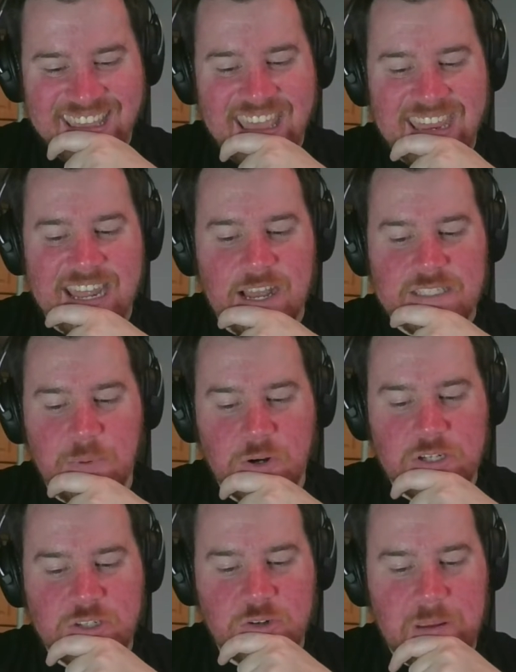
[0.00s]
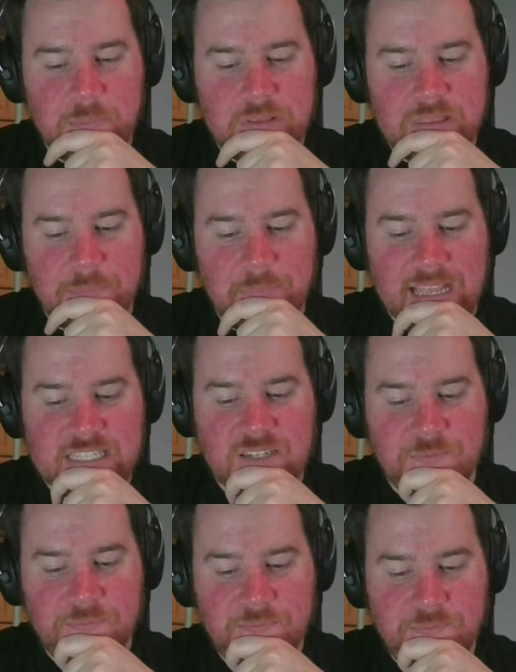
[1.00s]
Now, it's important to remember that match
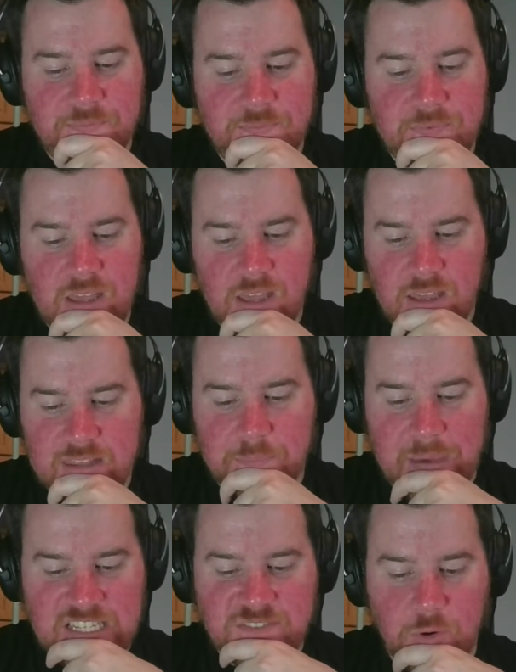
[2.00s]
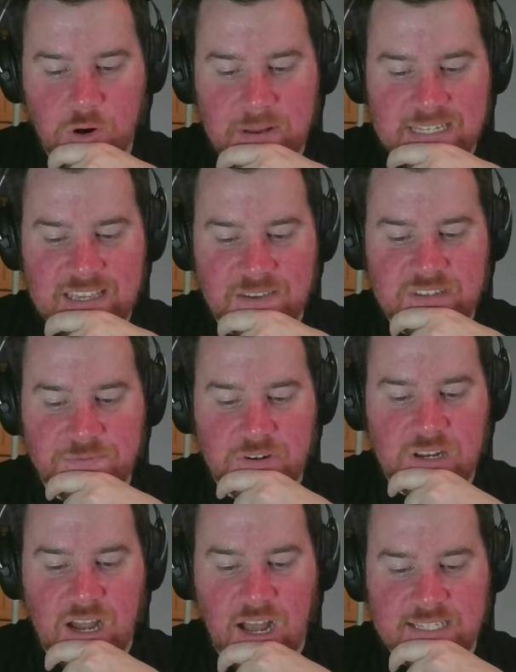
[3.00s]
formats have
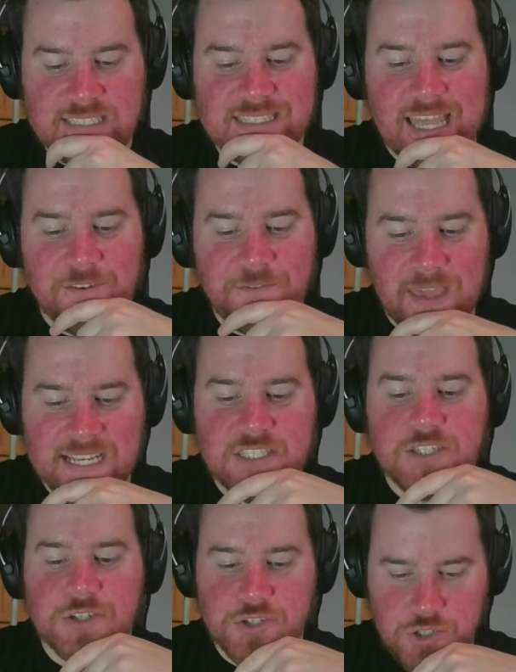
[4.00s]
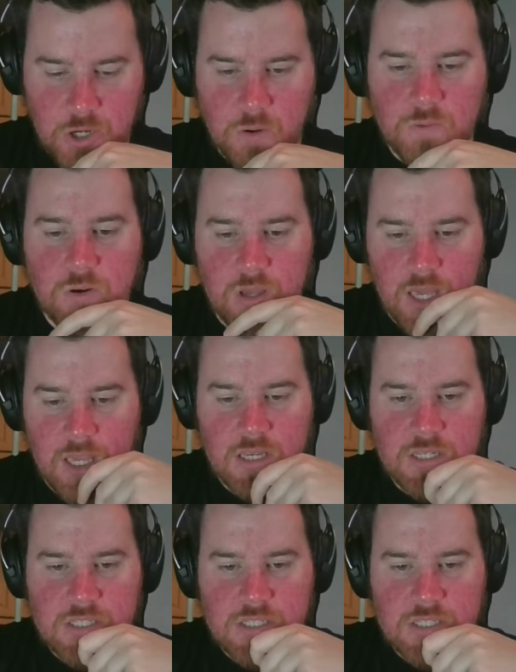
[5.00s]
different costs and effects to your show. Okay.